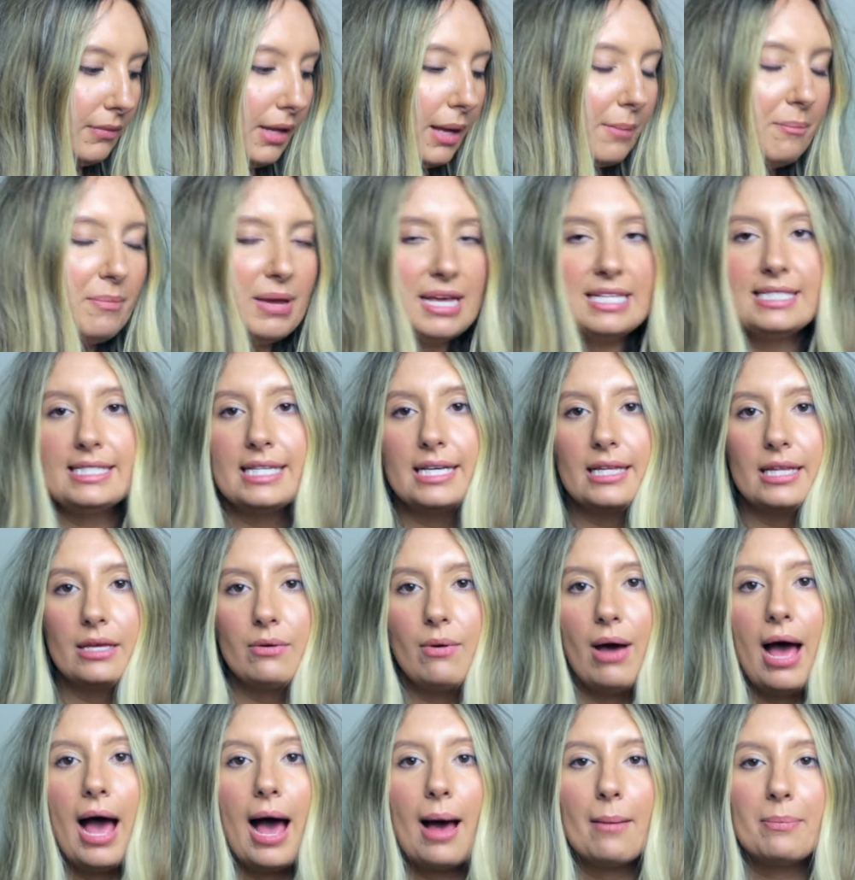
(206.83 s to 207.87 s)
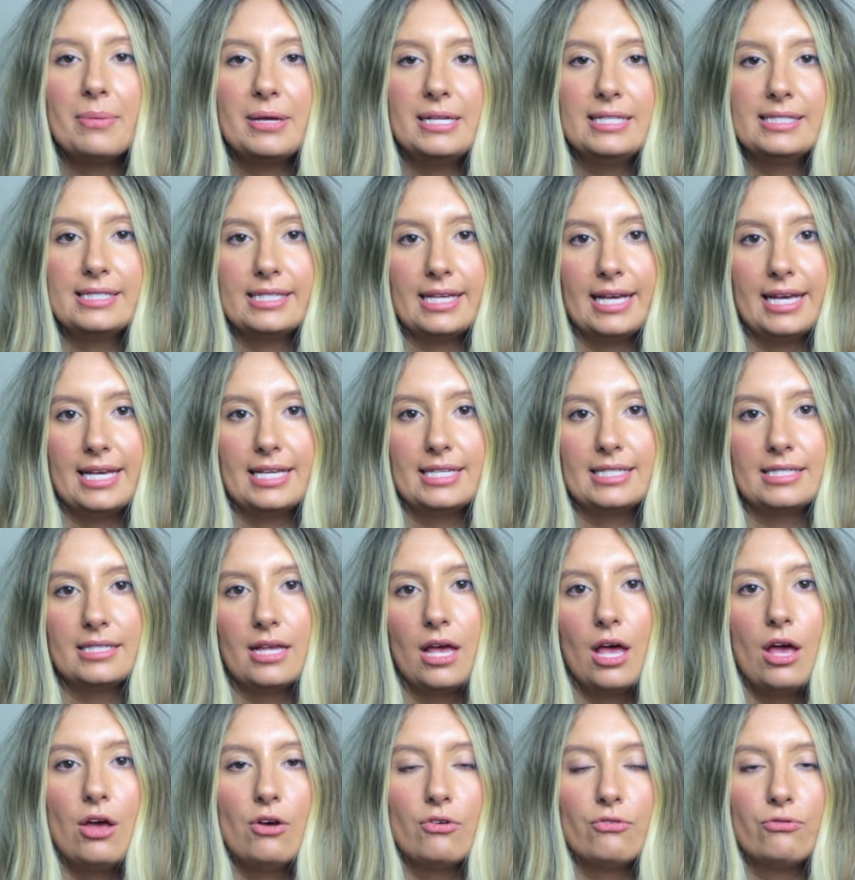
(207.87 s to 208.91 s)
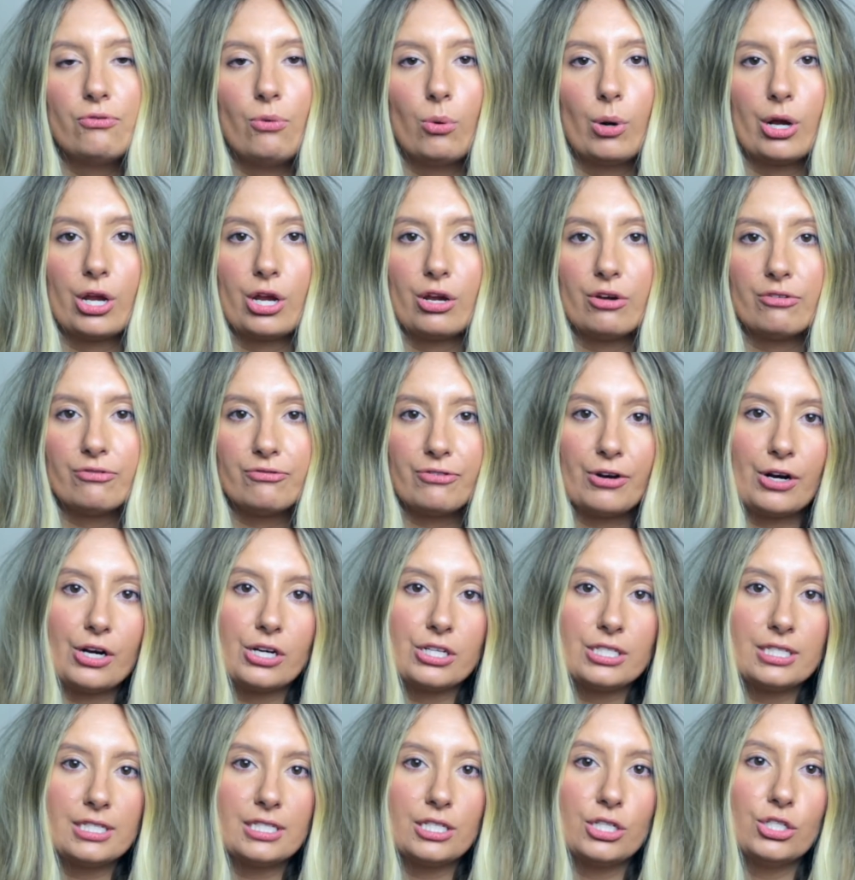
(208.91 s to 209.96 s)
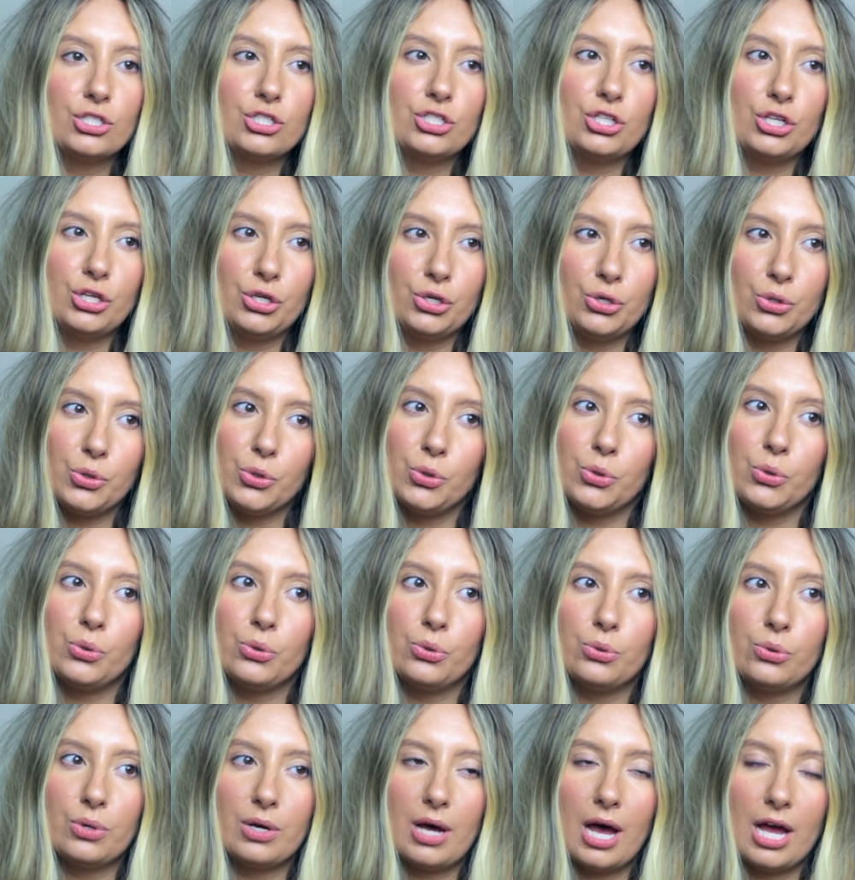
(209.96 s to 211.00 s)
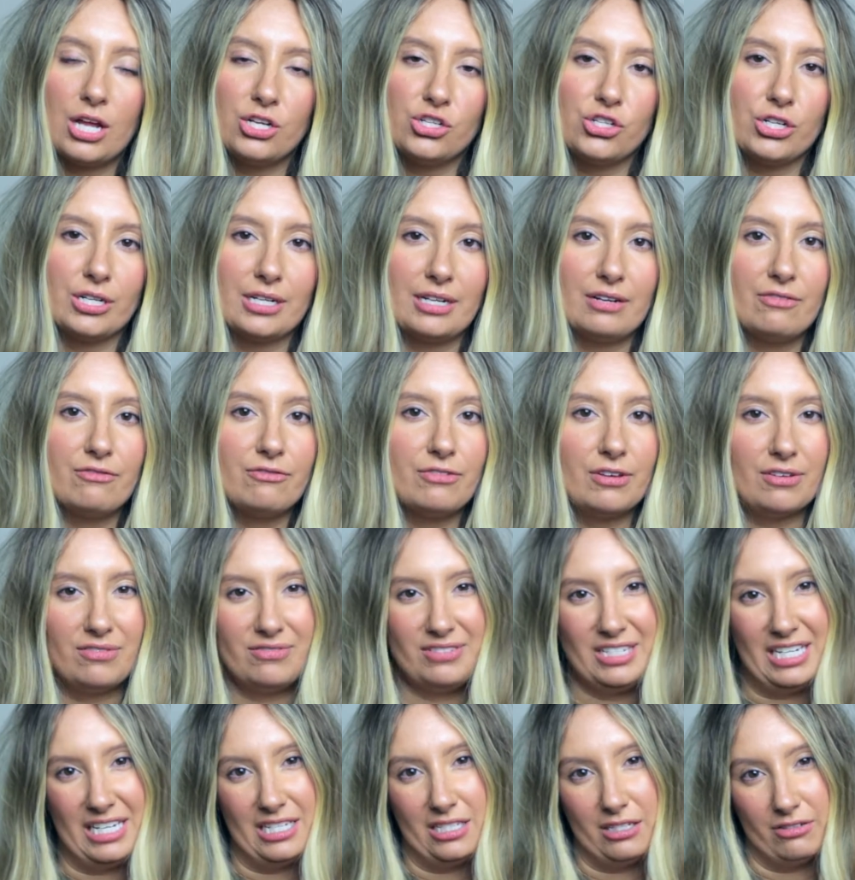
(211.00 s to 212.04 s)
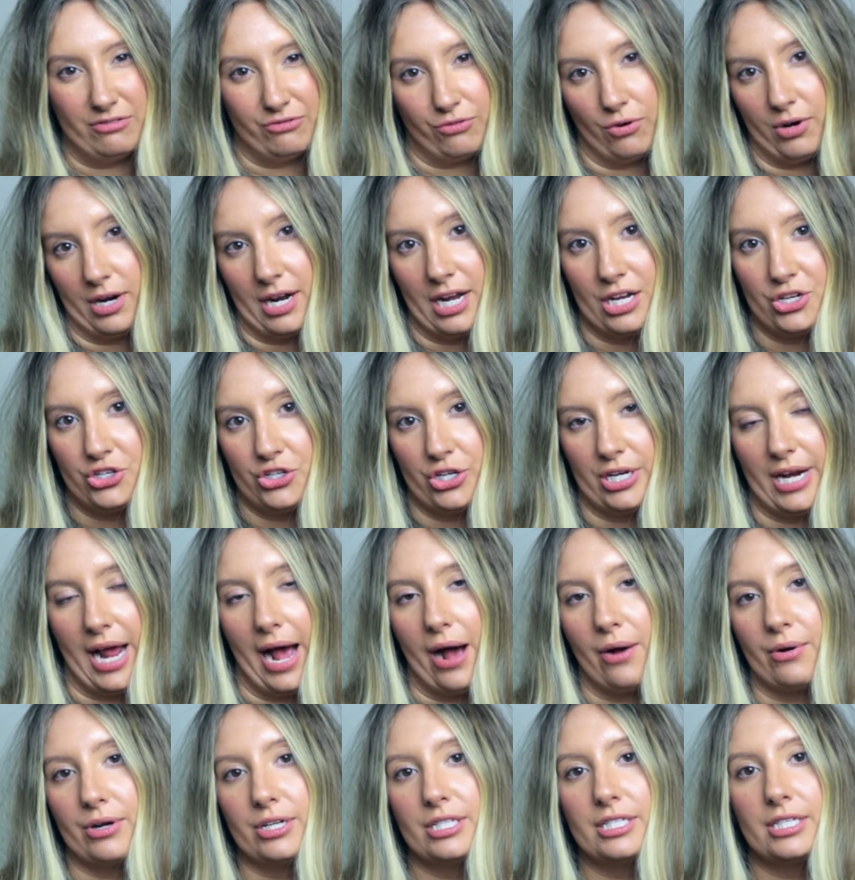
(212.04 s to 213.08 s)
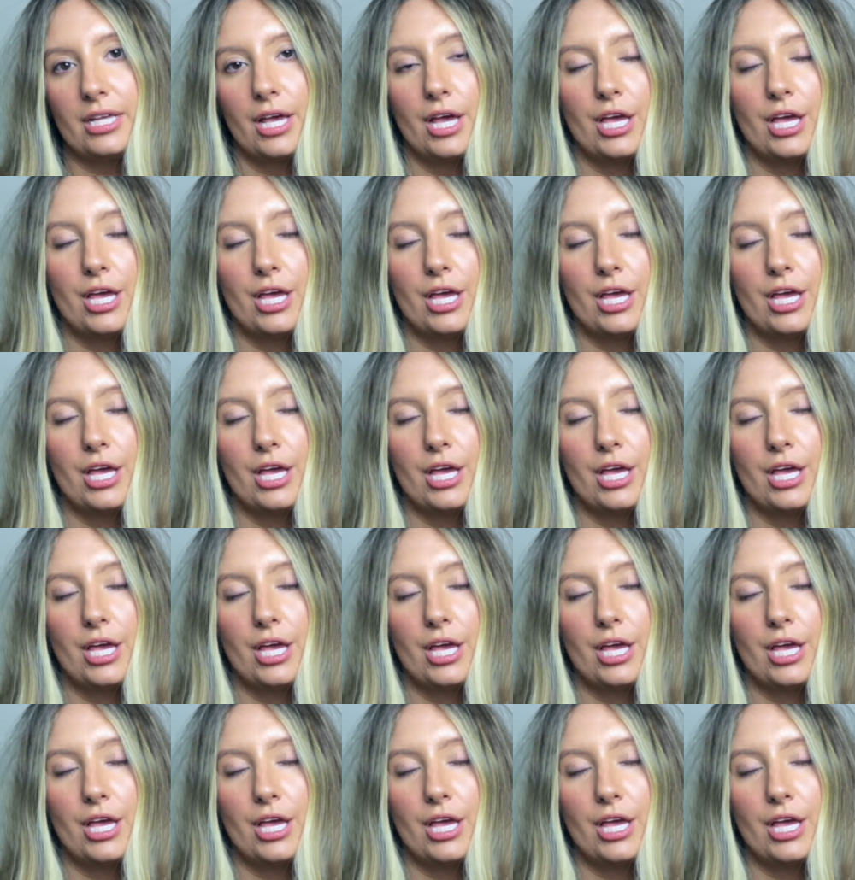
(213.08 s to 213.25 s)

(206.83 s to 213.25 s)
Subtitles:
basically what happens is for your first 250 to 400 hours,